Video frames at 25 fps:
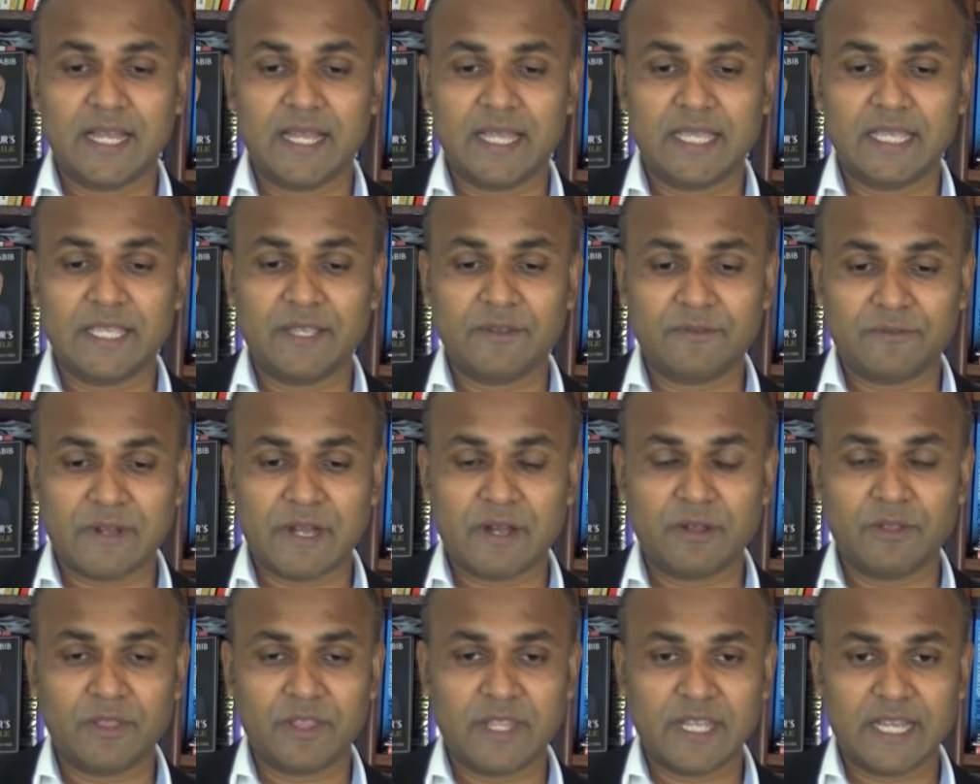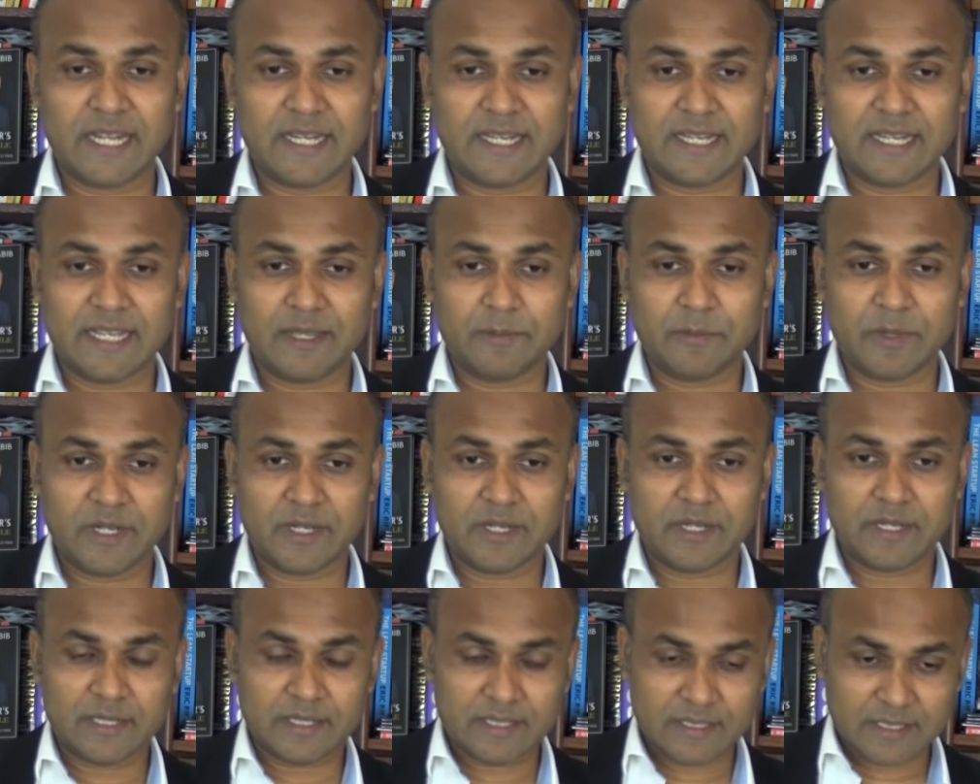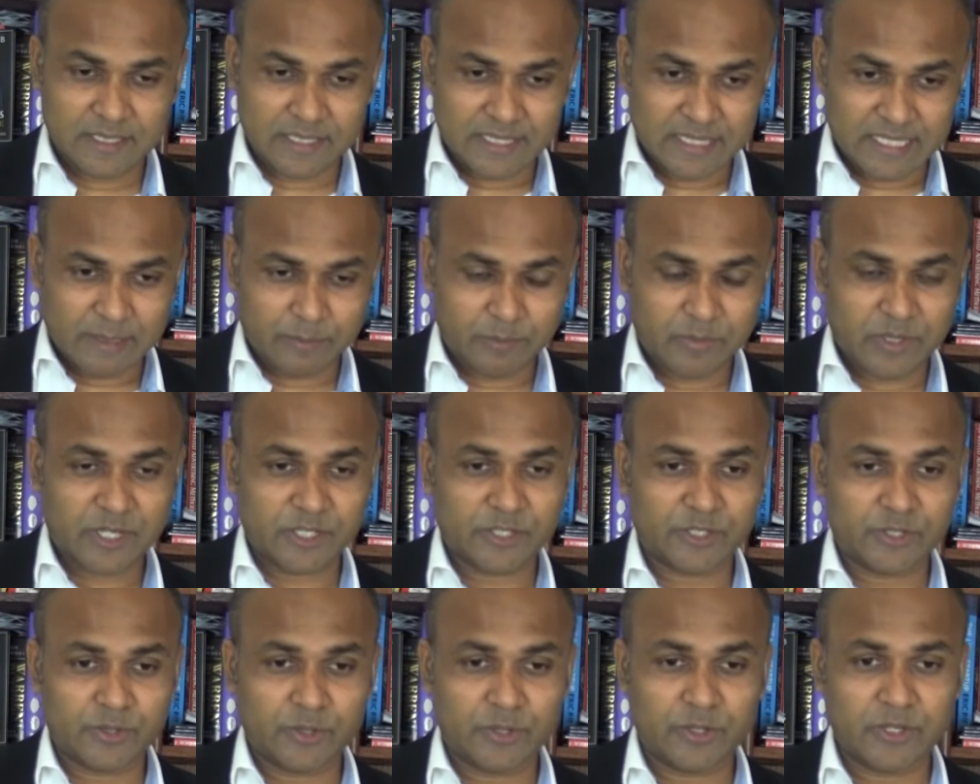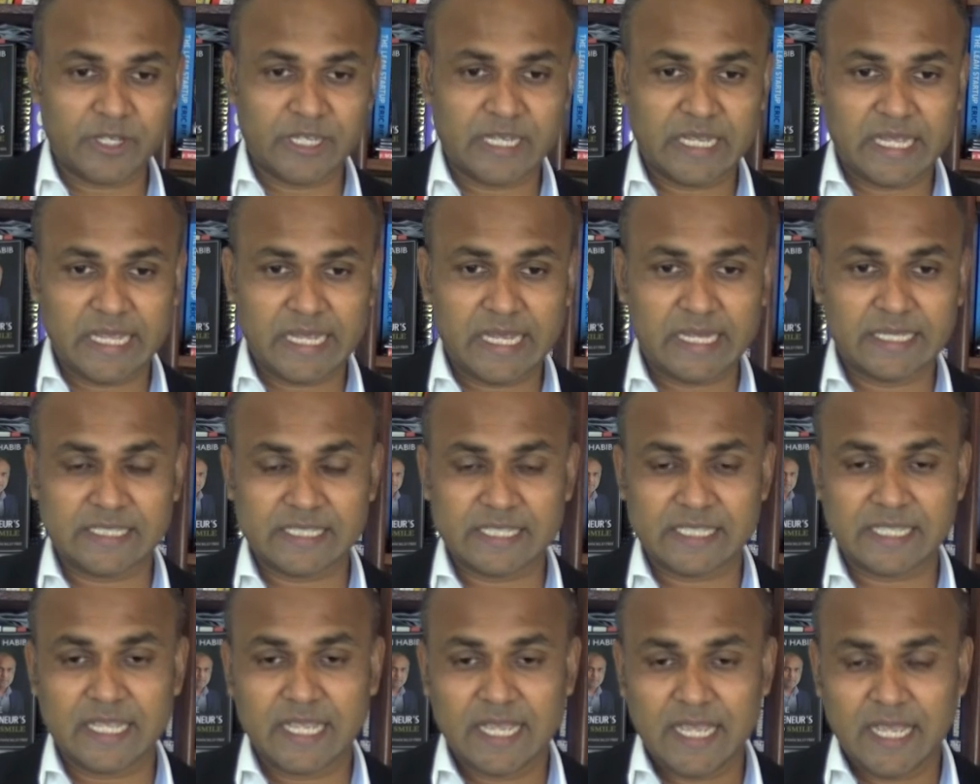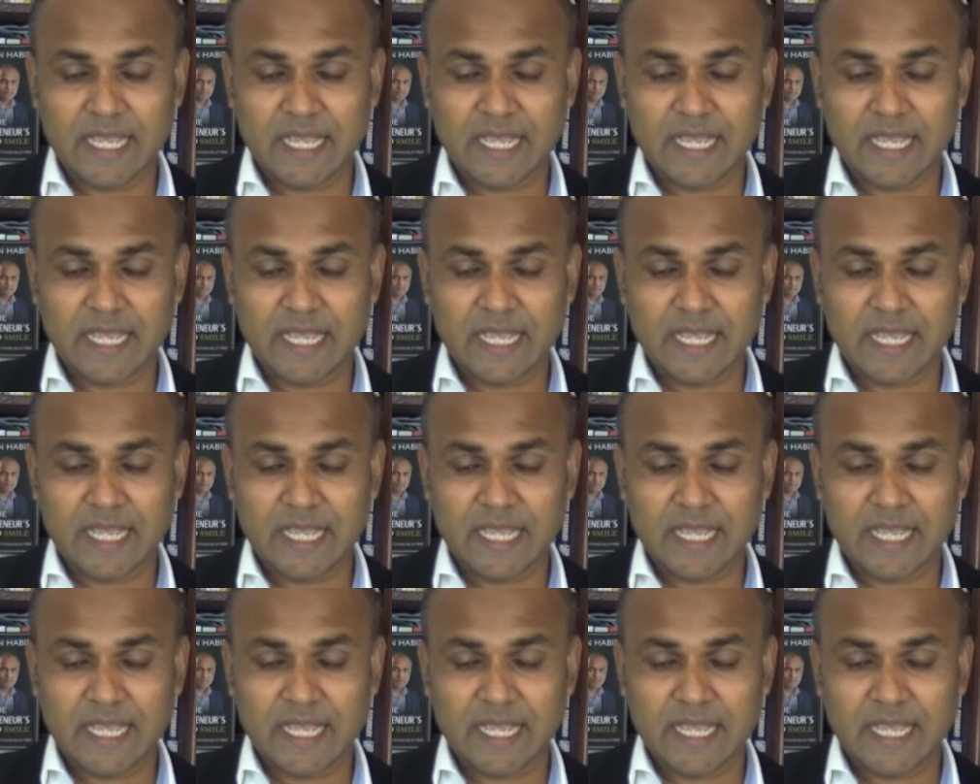he found that the person needs